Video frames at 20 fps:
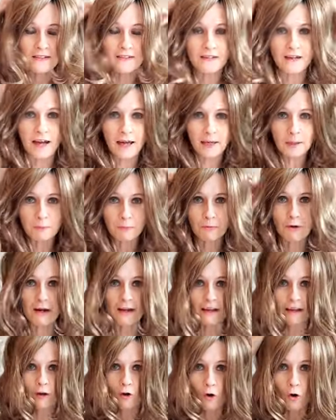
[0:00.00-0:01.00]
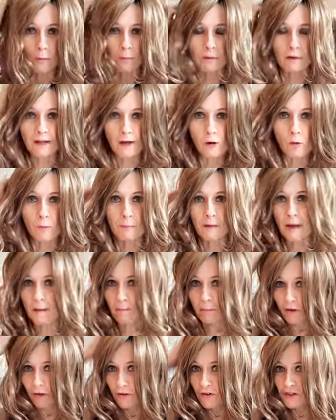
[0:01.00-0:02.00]
to kind of break it up a little bit
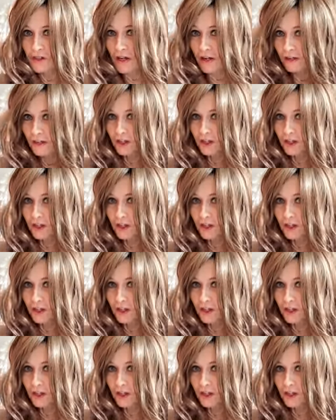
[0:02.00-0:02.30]
because